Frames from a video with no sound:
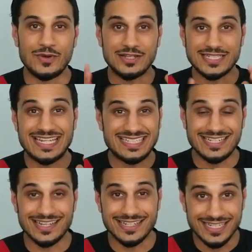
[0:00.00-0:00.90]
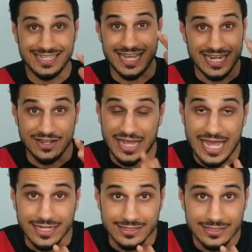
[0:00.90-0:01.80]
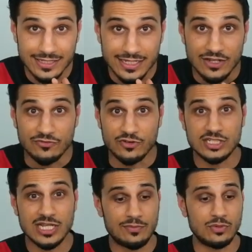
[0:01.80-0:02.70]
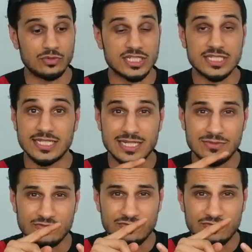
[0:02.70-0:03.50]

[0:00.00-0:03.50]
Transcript: when I was 18, 19 that I never had. For example, just in terms of